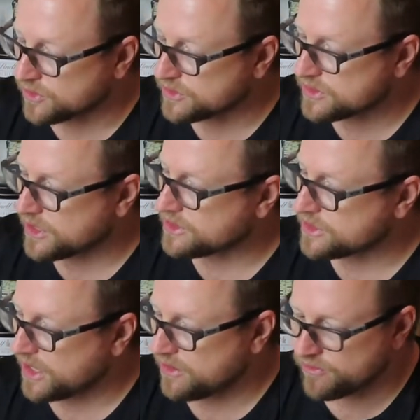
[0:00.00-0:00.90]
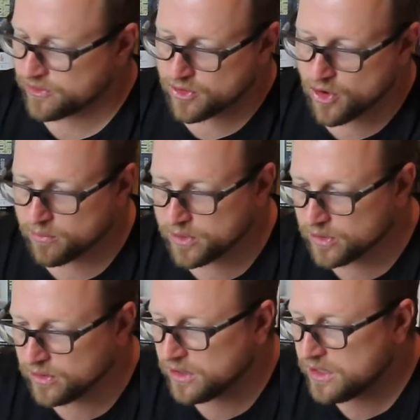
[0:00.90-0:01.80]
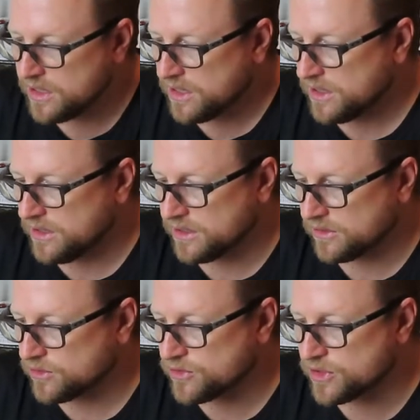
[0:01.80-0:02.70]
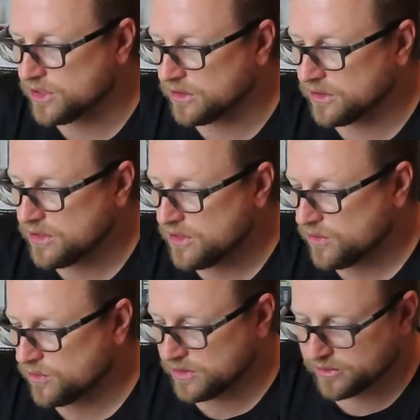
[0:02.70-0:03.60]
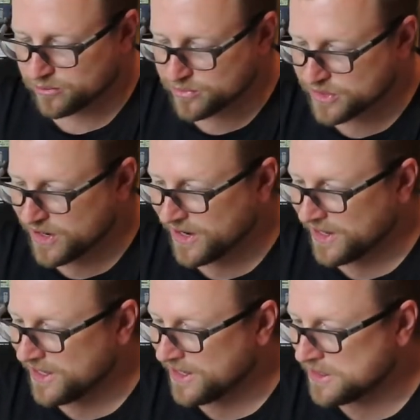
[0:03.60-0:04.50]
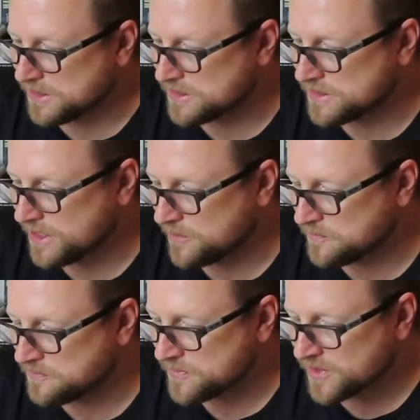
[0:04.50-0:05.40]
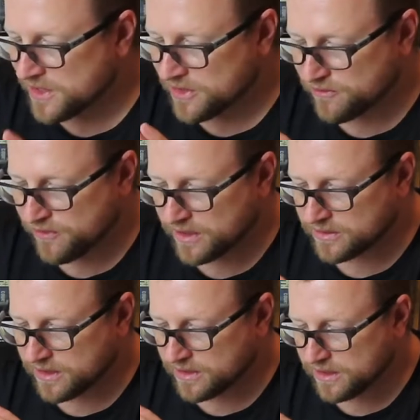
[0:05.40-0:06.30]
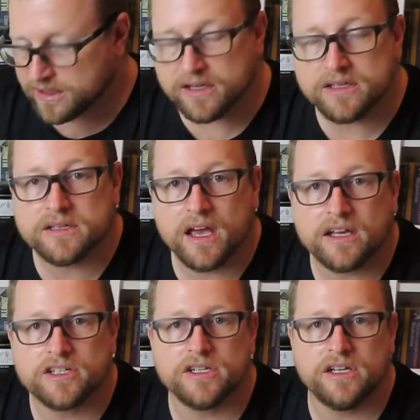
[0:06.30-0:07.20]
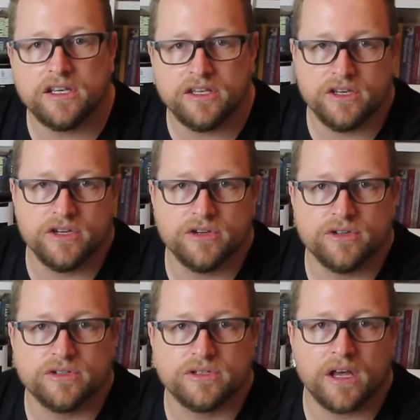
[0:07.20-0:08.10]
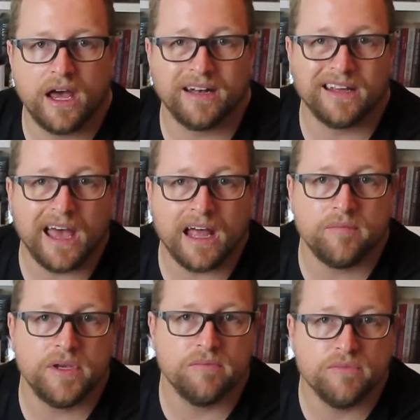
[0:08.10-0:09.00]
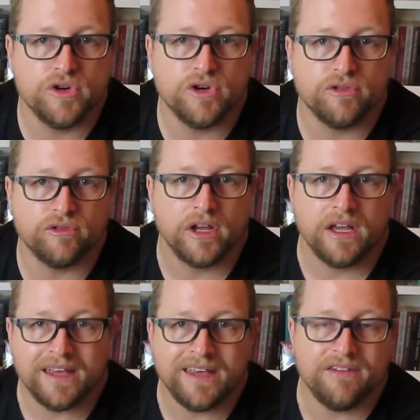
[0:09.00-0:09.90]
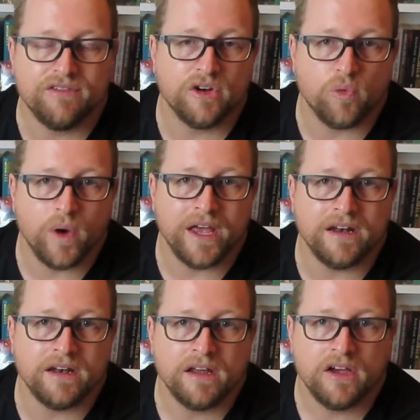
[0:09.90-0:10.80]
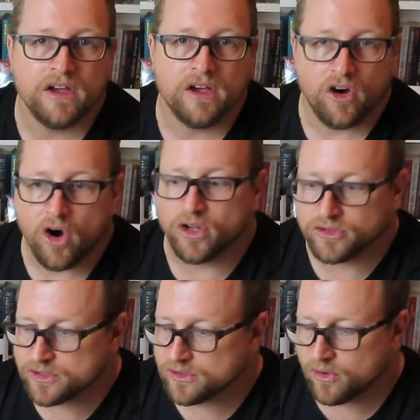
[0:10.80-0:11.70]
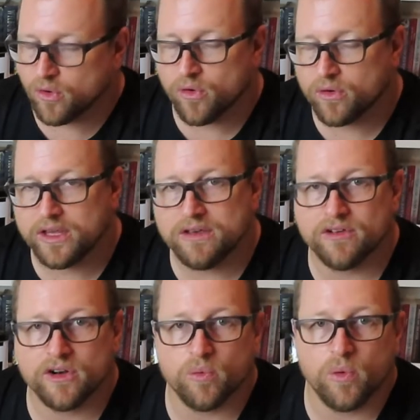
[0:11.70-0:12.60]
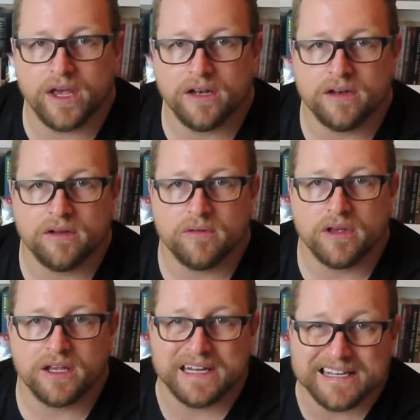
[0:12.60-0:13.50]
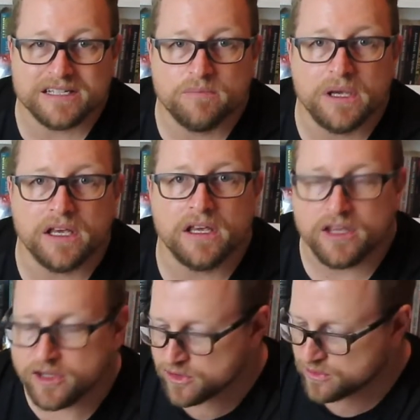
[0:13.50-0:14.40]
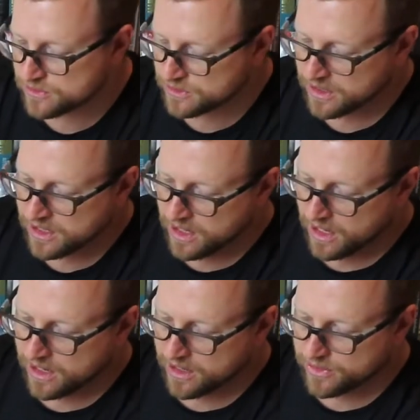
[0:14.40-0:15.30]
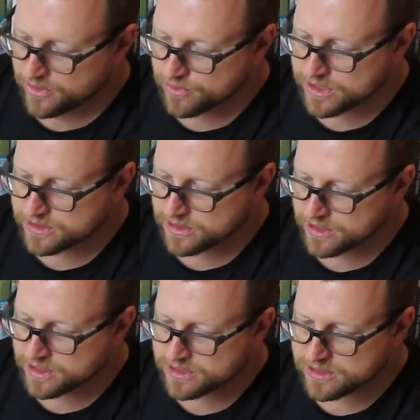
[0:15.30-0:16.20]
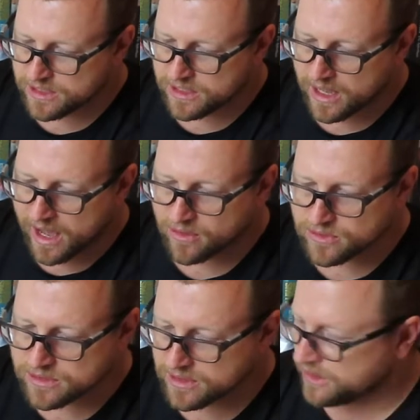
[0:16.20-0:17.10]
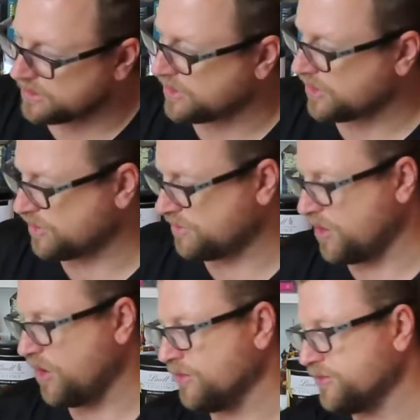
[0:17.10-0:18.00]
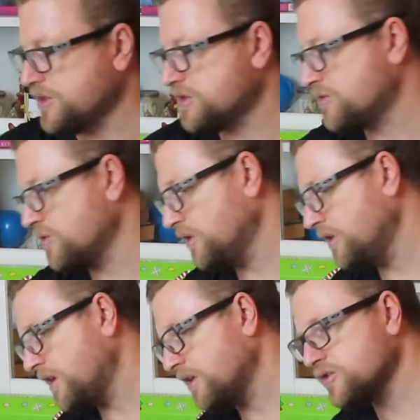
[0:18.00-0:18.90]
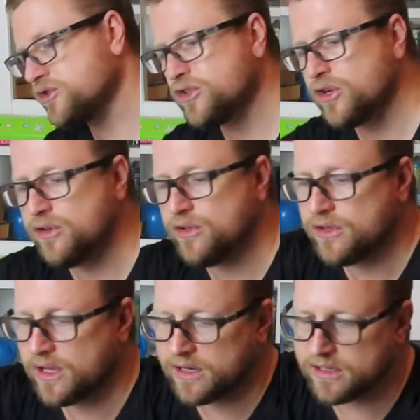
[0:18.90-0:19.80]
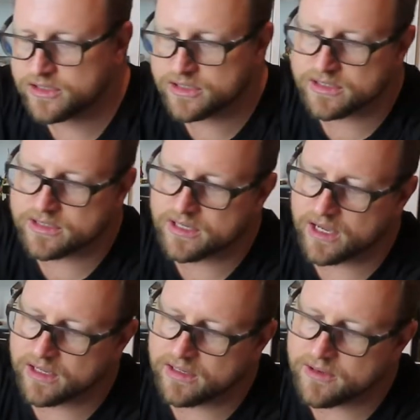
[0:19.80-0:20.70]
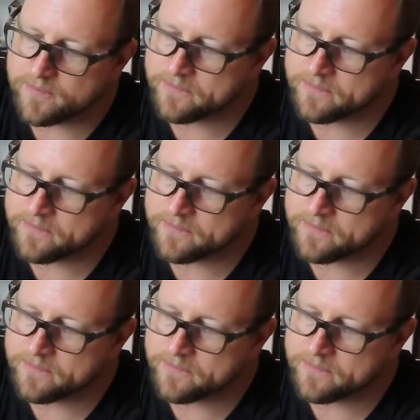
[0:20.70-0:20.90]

such a phenomenal little grill or little braai is the fact that it is actually used and can be moved even when hot or even when it is being used. The reason is the outside of this grill, and I'll show you that in just a second.